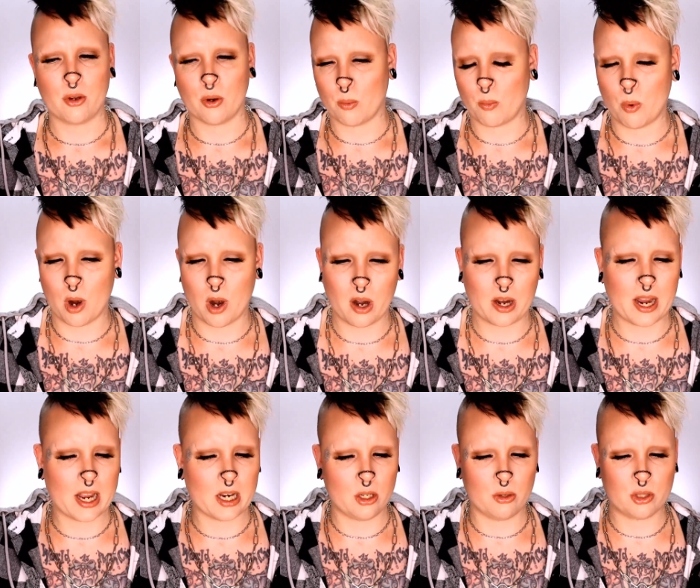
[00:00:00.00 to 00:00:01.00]
your
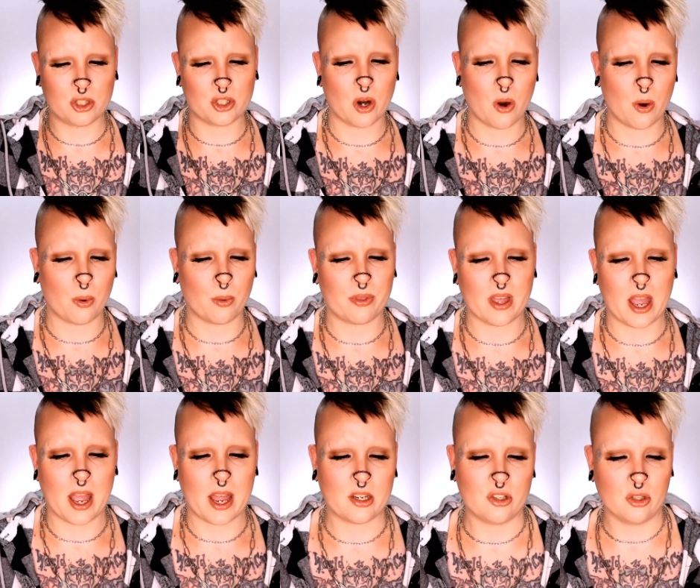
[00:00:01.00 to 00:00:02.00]
work and you show
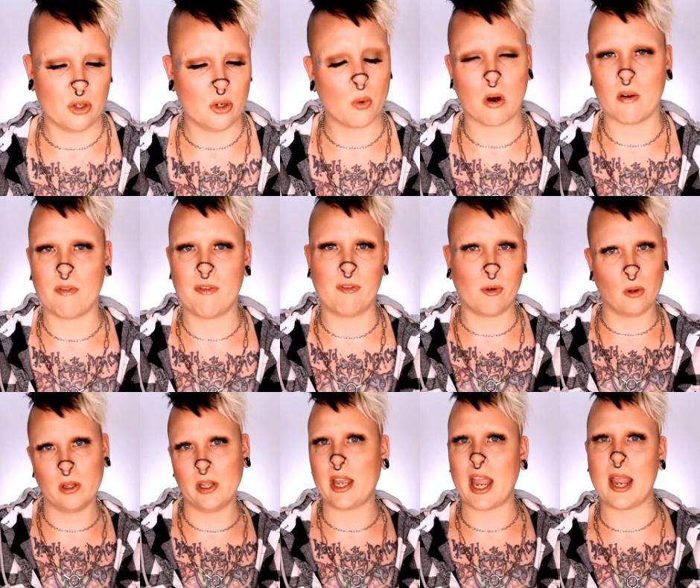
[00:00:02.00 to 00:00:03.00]
that you are
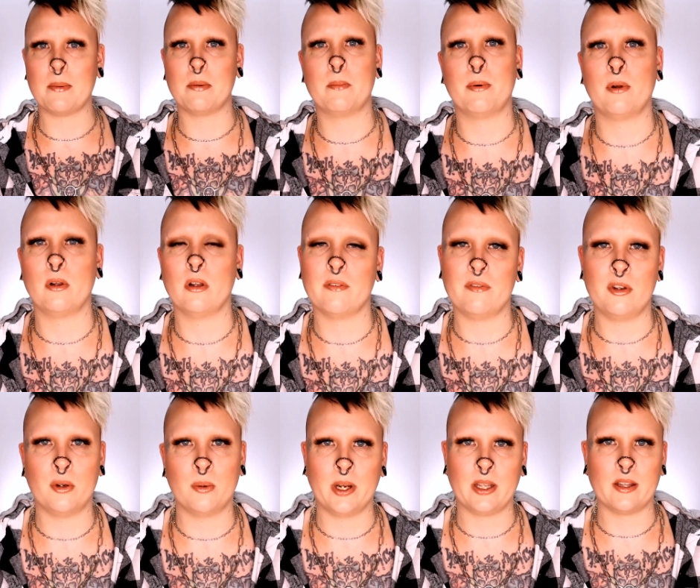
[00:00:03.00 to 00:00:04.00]
fully capable of
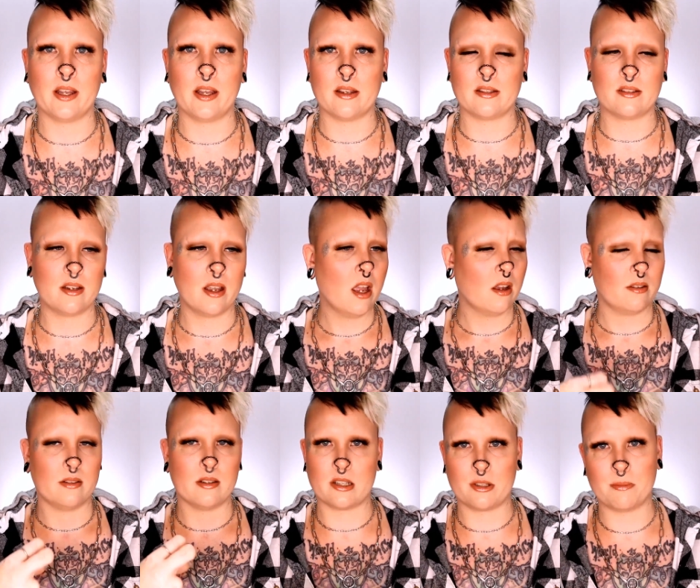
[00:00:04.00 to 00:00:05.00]
doing this
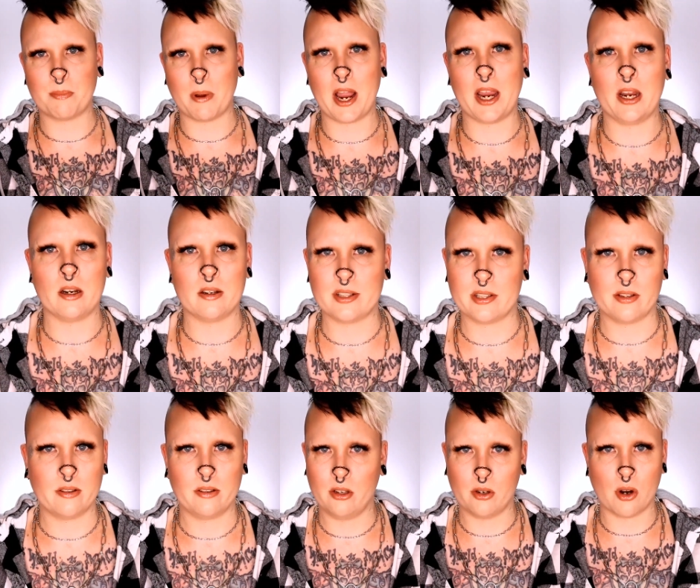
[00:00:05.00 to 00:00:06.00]
despite,
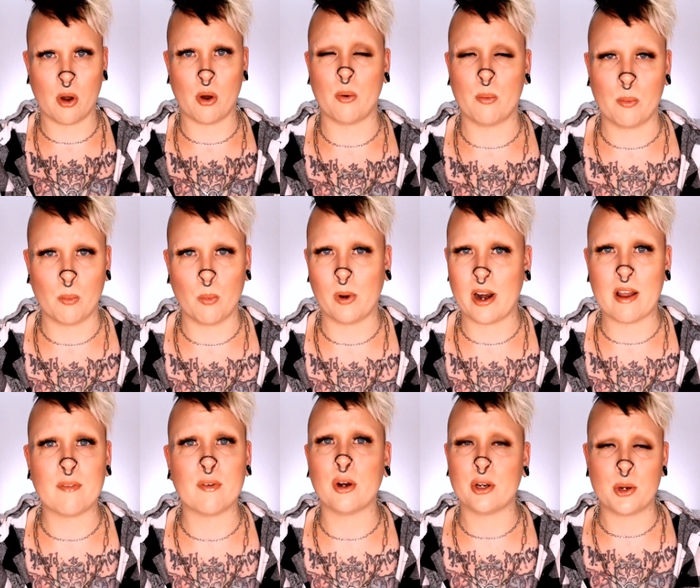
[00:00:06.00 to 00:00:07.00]
you know,
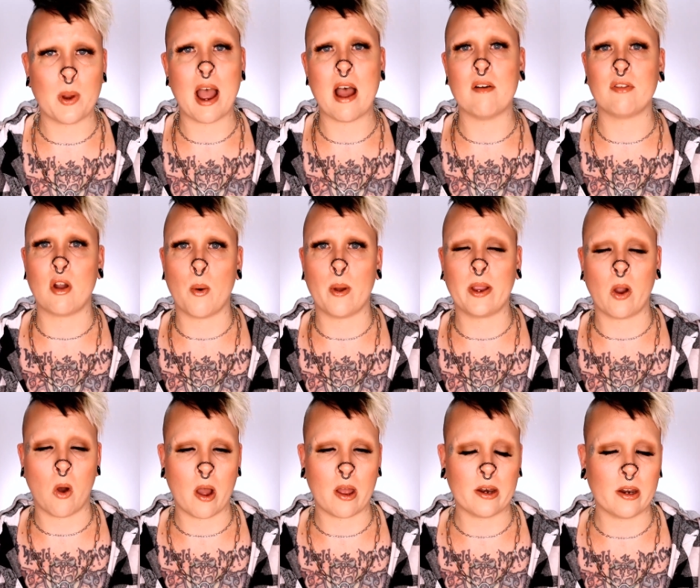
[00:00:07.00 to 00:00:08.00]
whatever you have going
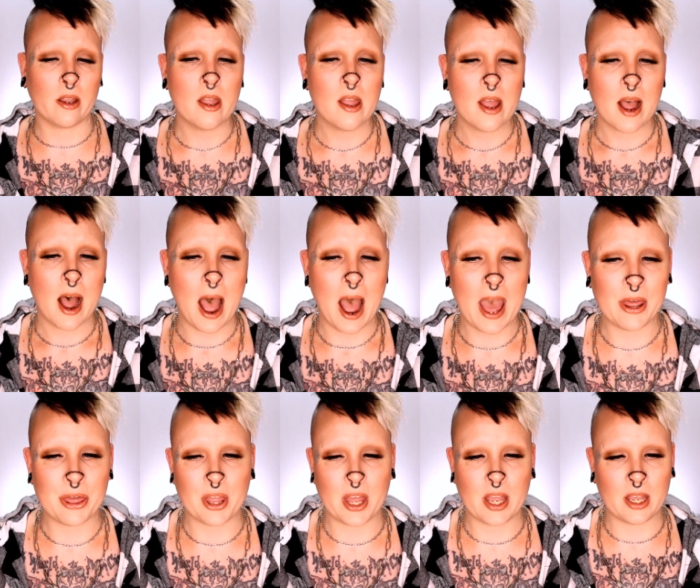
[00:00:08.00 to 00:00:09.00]
on, I
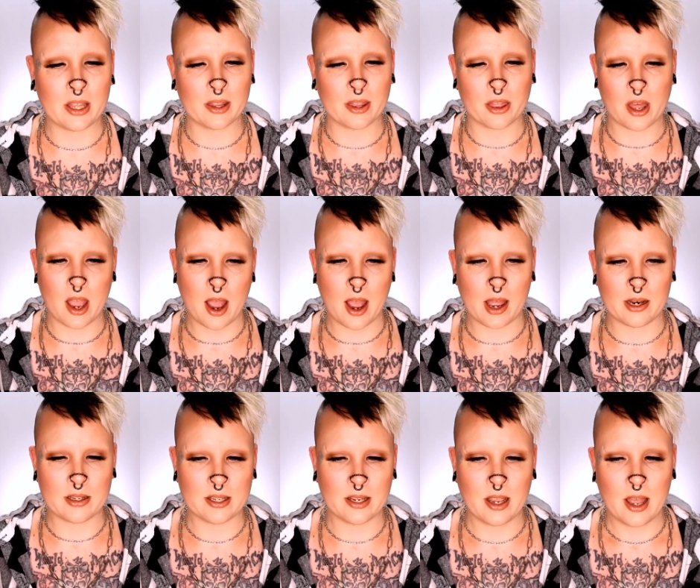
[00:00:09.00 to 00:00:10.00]
think
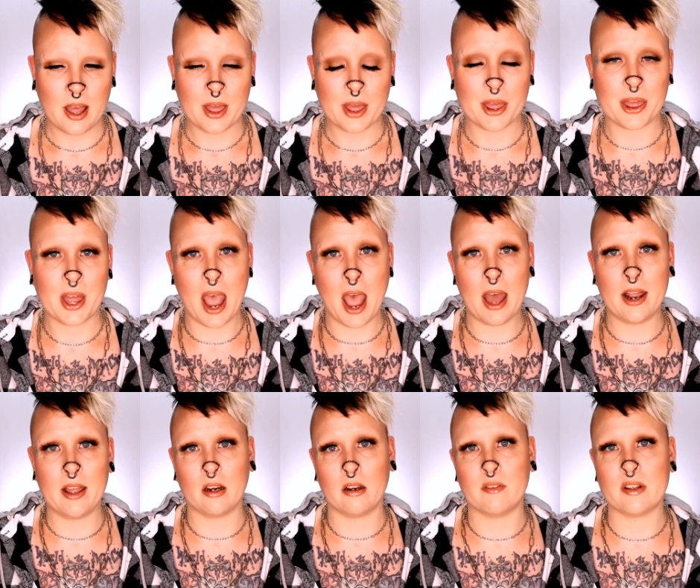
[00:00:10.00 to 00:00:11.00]
that
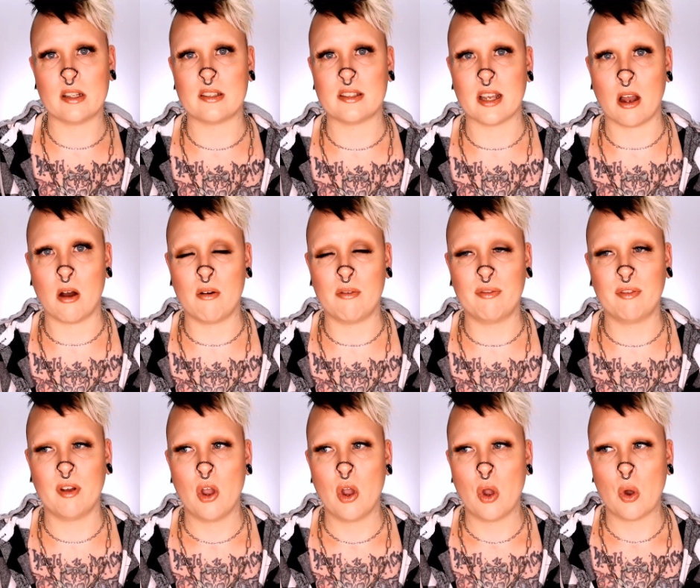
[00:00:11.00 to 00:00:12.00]
that in of itself